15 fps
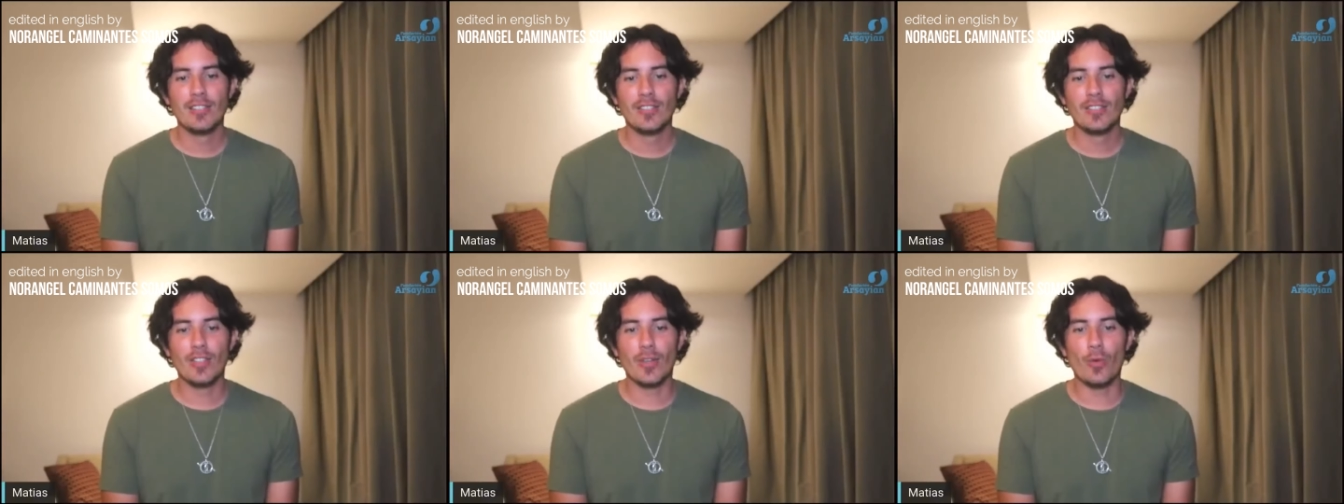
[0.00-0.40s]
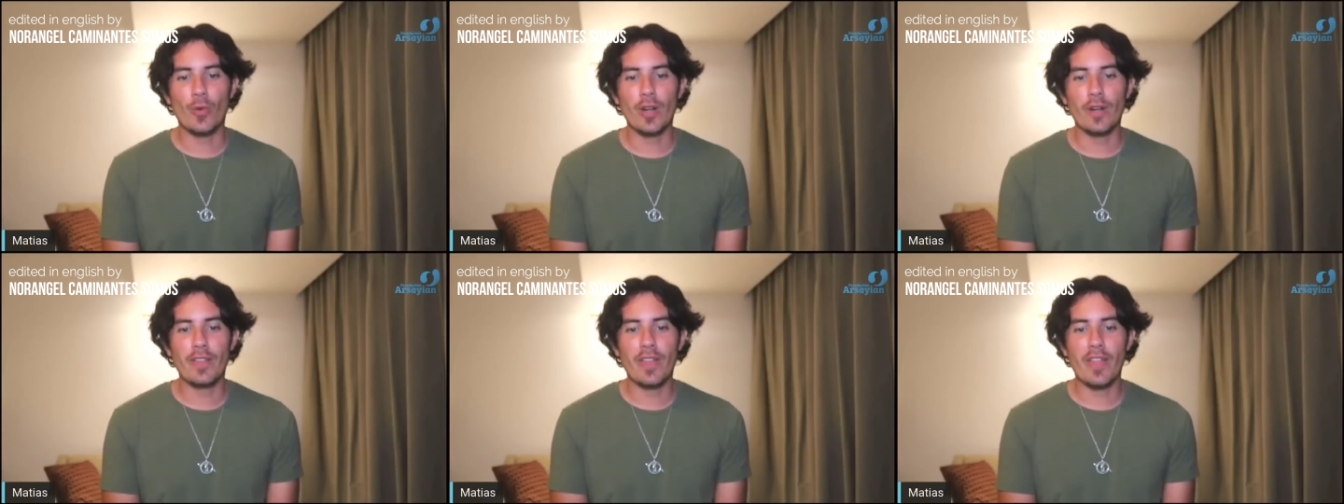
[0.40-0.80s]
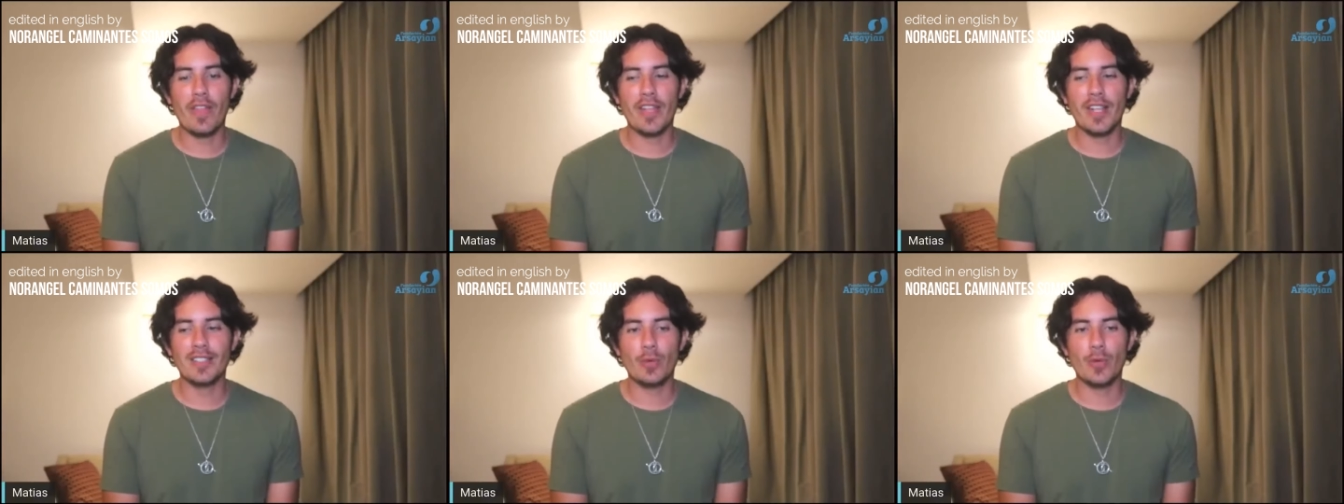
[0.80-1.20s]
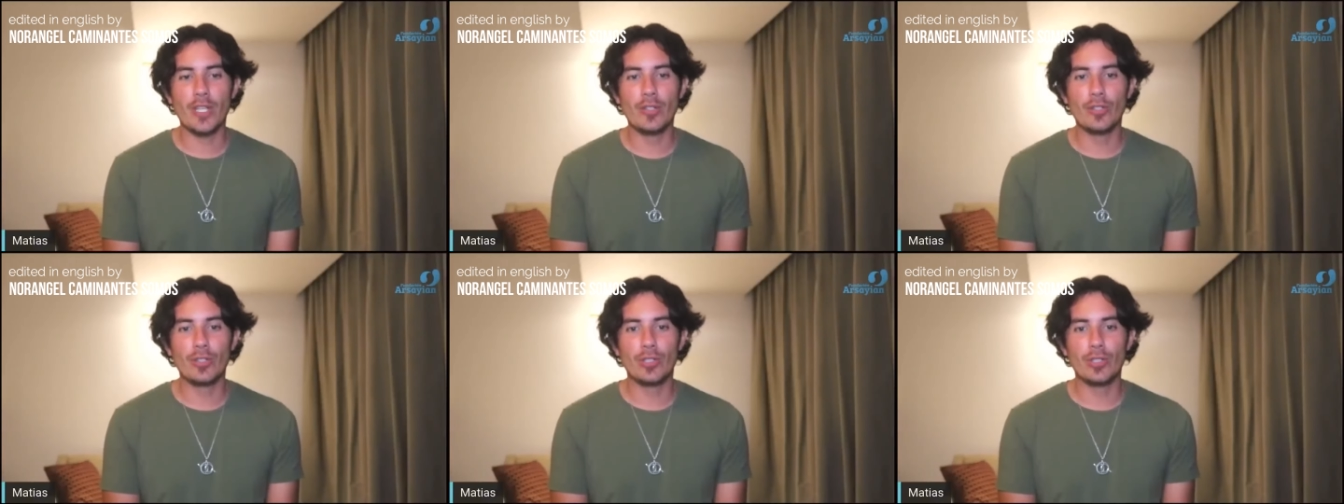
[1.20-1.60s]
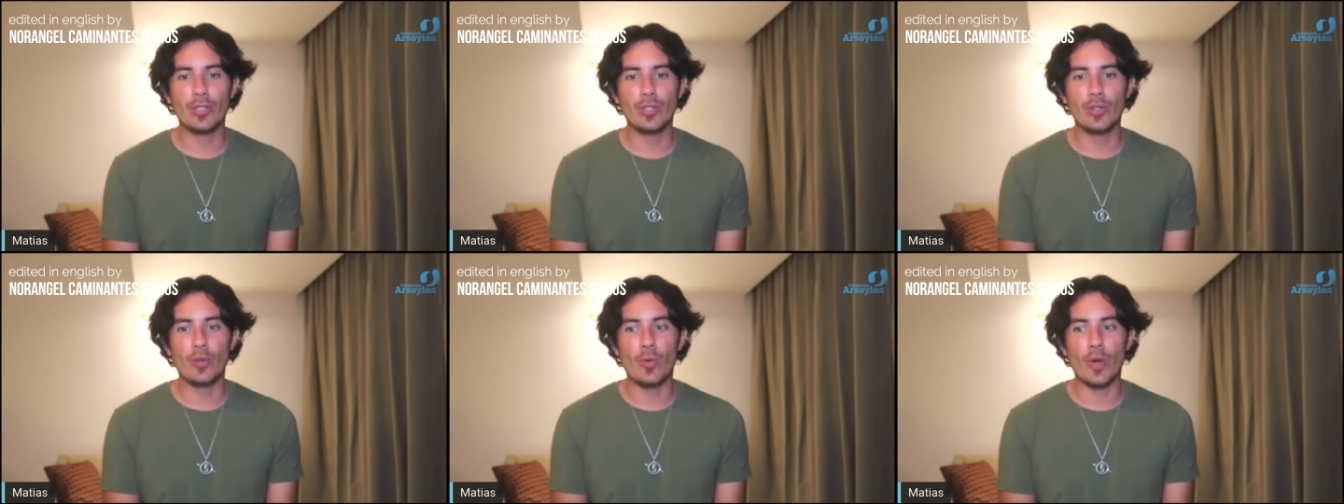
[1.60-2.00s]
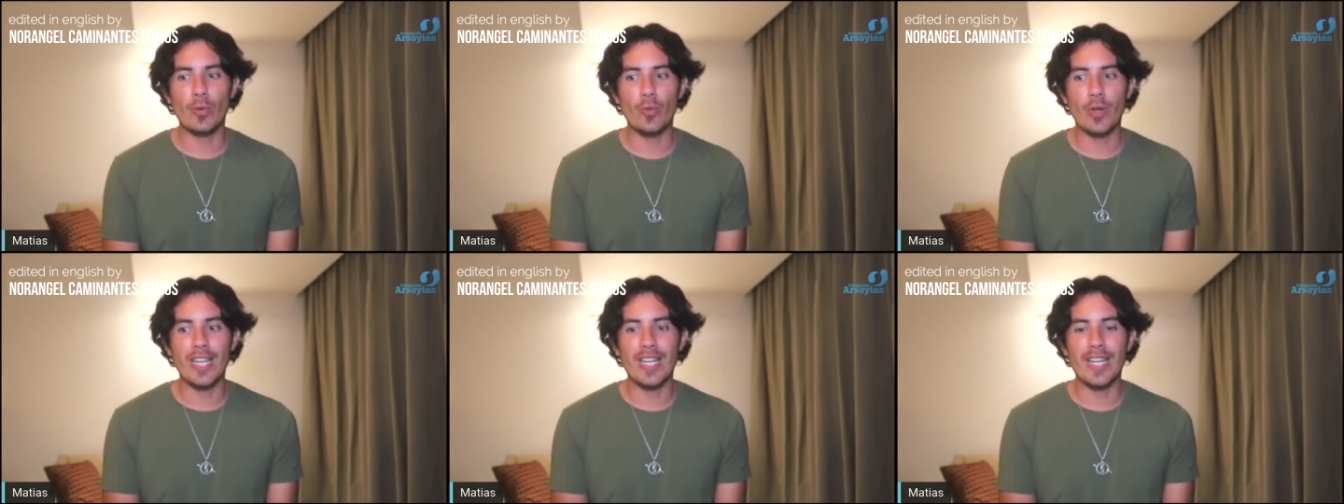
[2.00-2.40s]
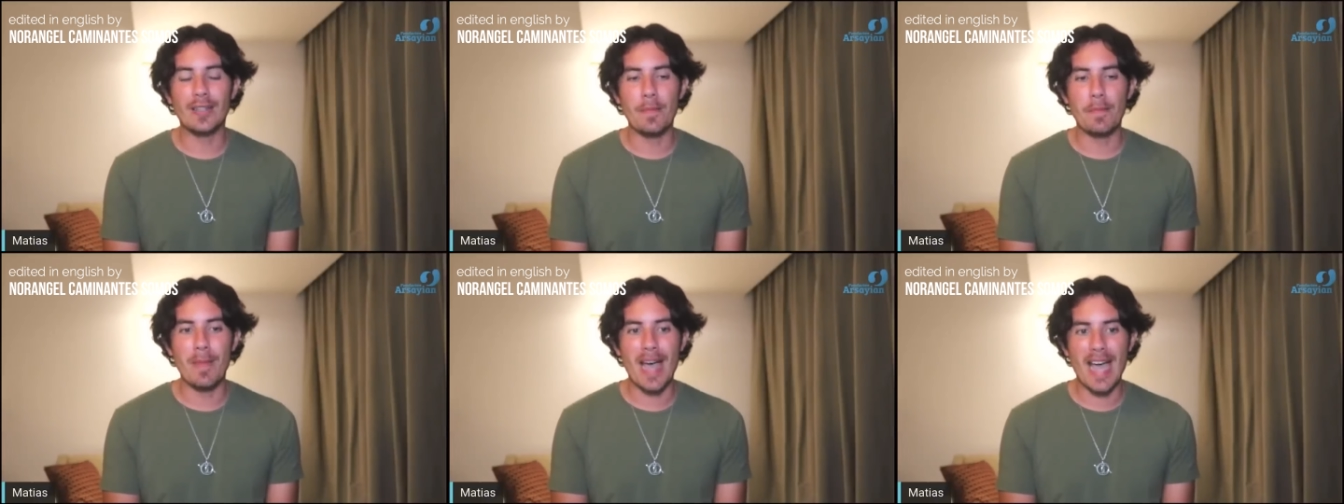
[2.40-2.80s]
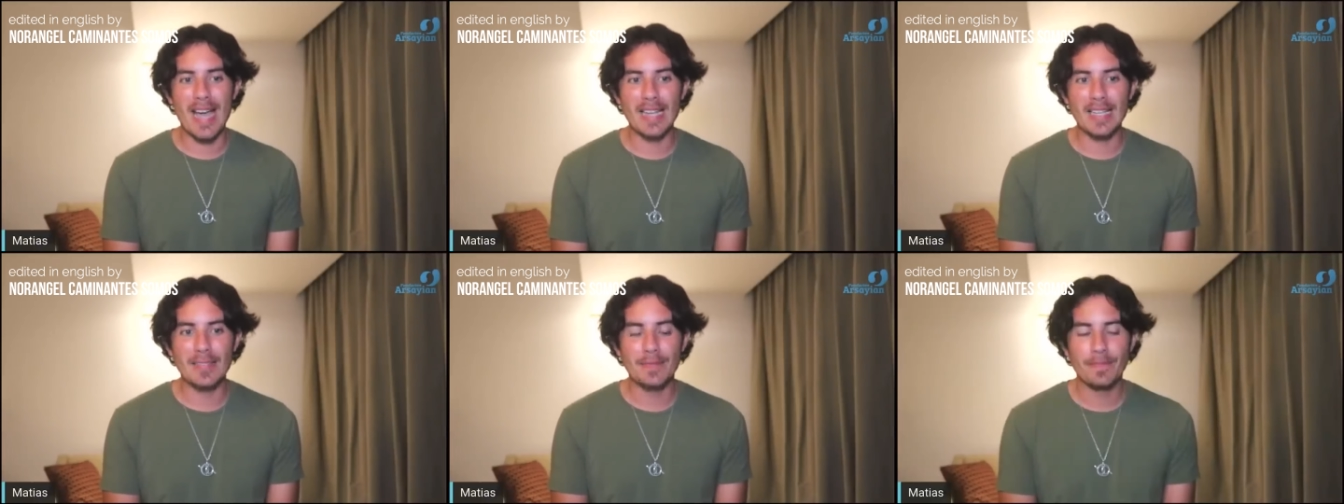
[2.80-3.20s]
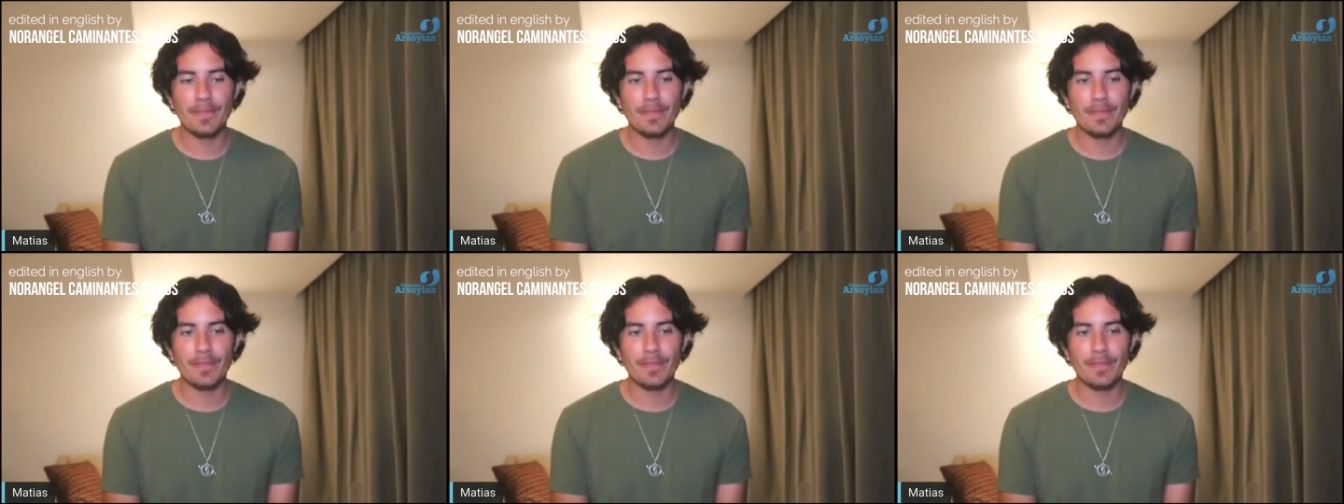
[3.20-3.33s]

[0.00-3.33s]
So one of the things that we used to do when we get mad,